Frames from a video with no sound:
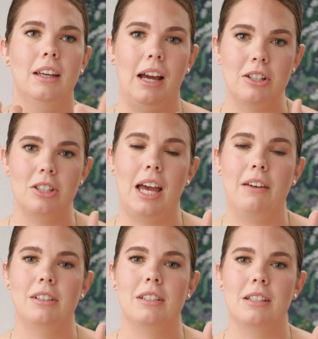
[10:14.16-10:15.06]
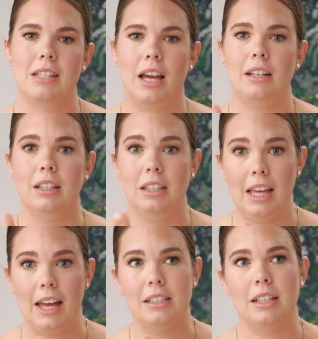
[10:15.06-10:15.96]
I just haven't decided
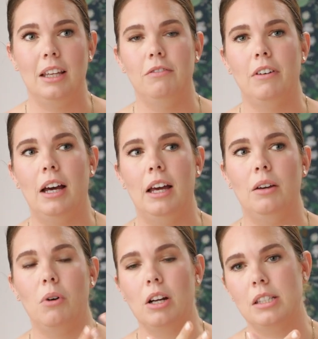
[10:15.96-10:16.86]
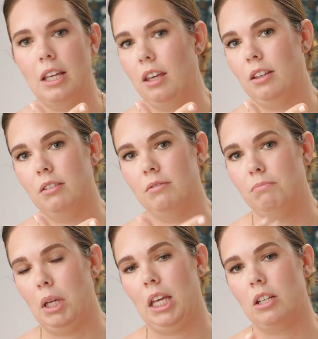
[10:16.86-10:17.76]
yet if I want to take
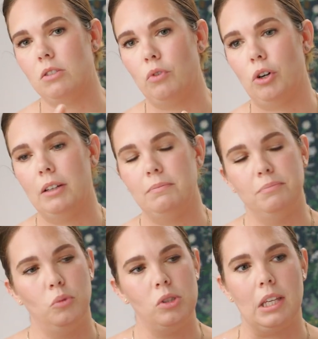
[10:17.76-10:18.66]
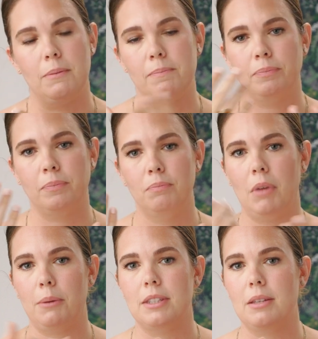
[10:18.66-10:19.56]
medication for it. We'll see.
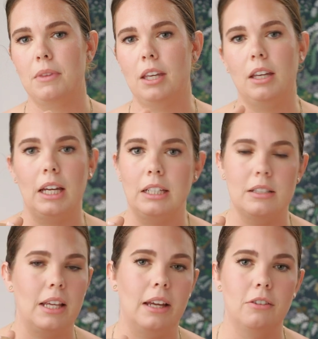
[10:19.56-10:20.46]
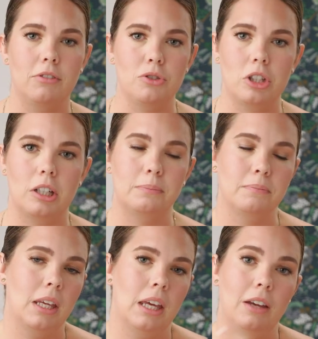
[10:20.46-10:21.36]
Might be something I decide in the future.
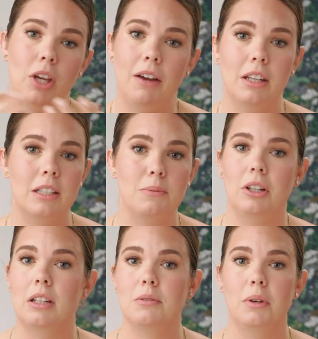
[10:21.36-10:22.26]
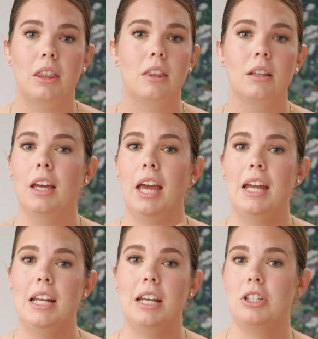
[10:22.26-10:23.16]
If you have any experience with
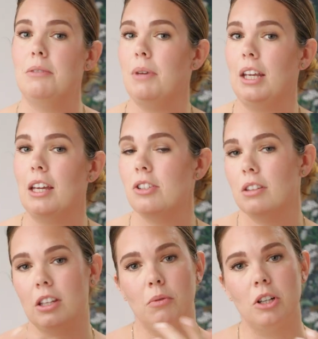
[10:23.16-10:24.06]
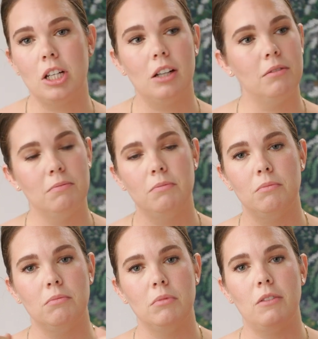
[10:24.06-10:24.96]
ADHD medication that you want to share,
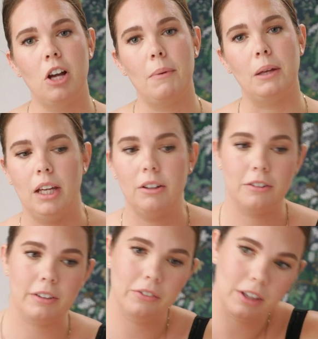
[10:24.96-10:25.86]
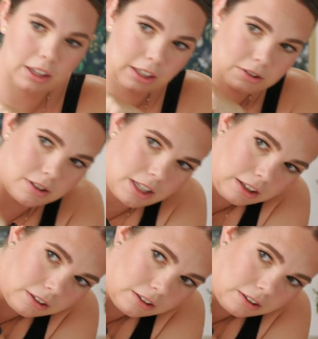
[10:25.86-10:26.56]
leave a comment. I don't know if I have anything else to say.